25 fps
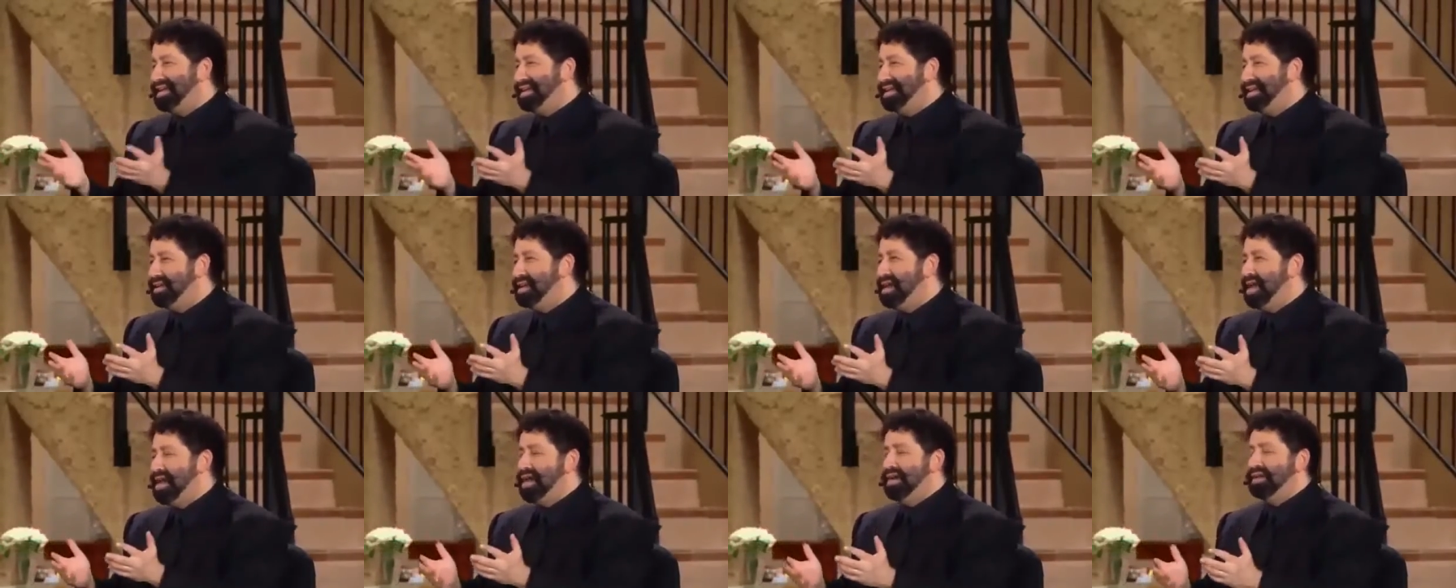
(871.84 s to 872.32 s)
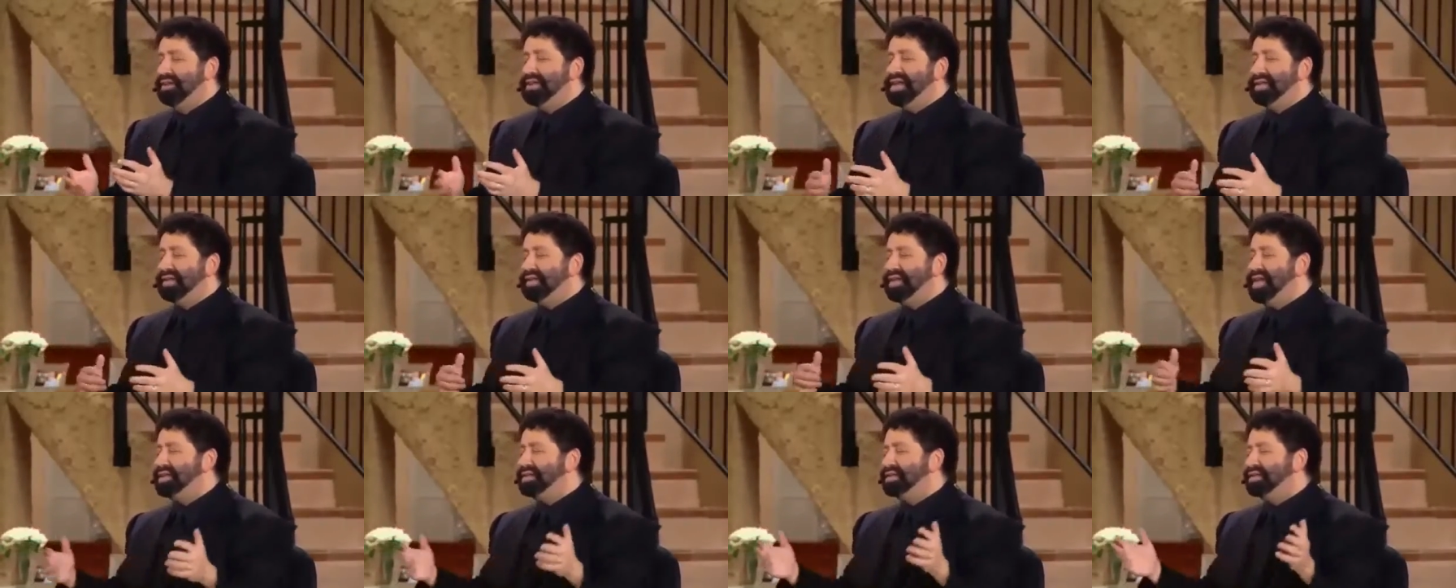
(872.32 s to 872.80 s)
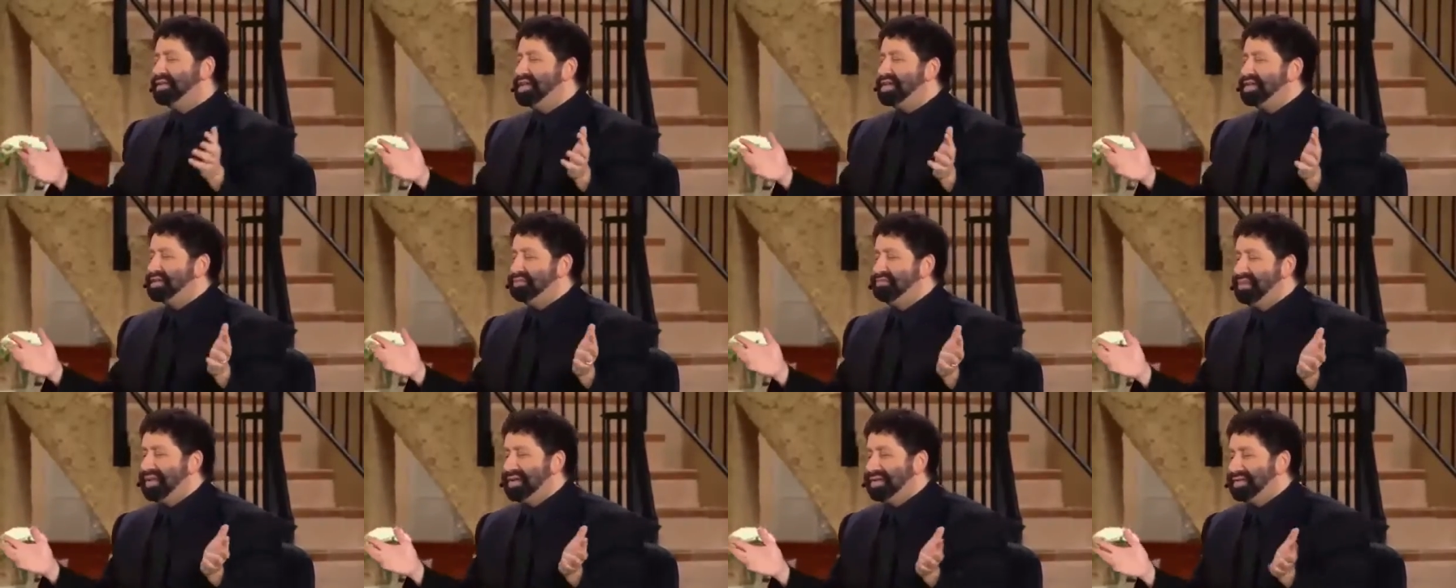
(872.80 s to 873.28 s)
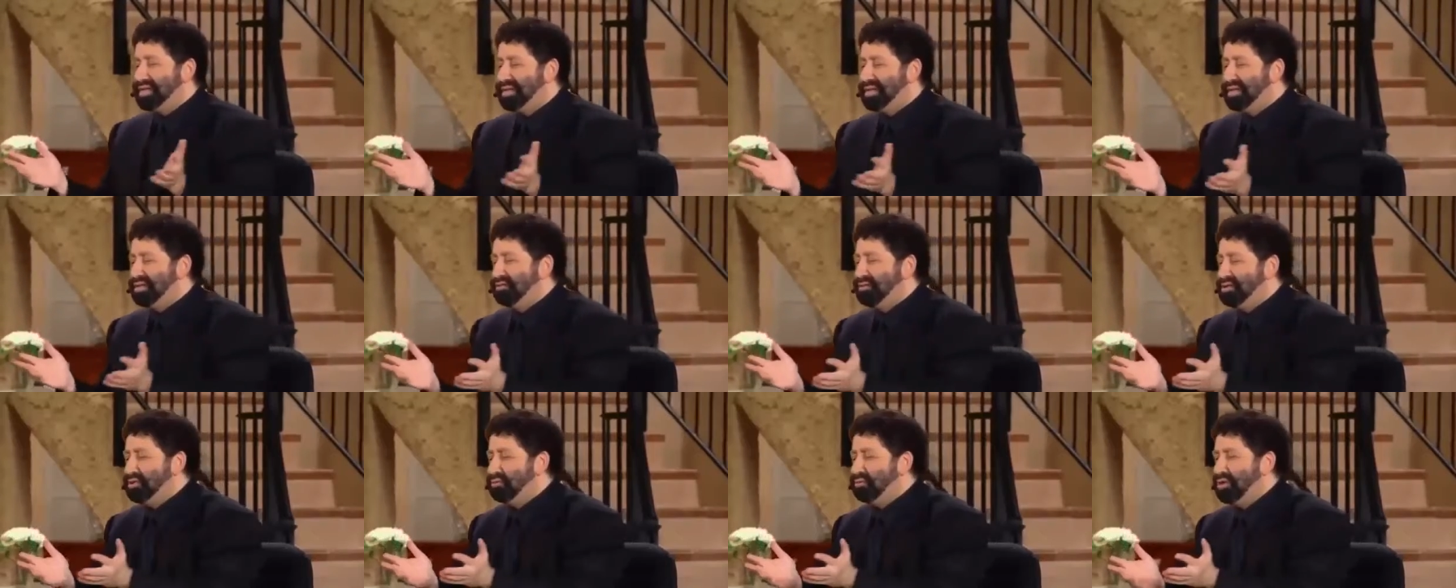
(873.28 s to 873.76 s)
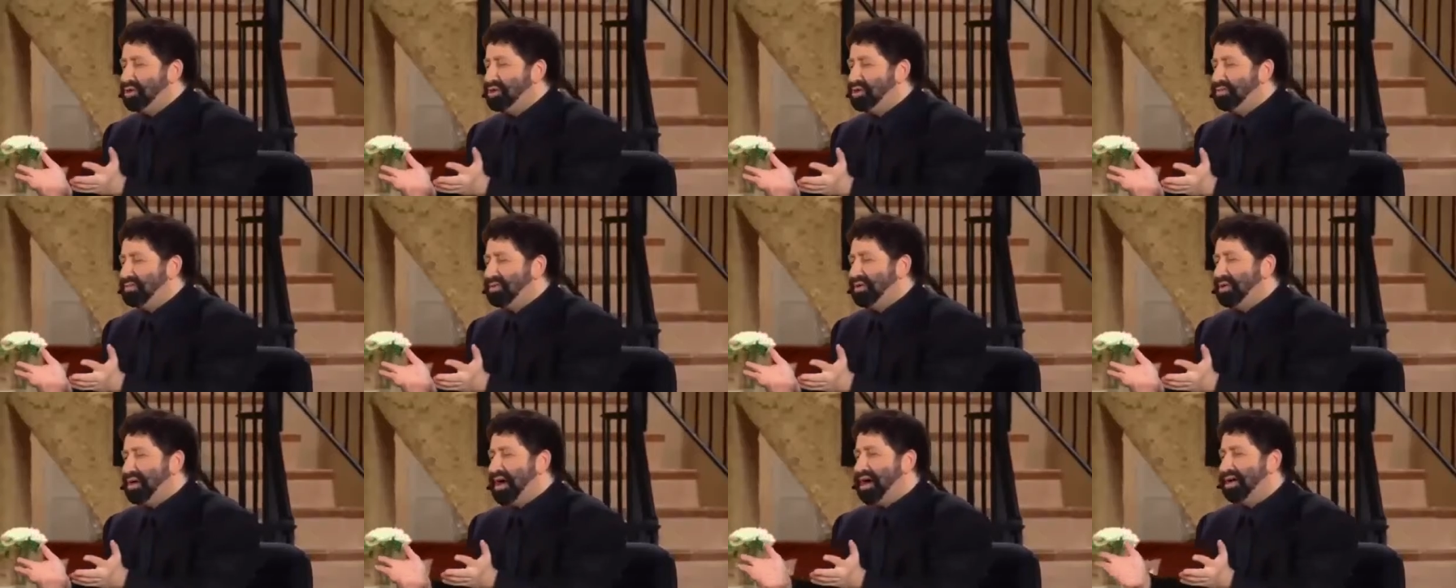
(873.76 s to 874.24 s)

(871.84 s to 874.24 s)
in. Yeah. Oh, let's mix a little with the worship of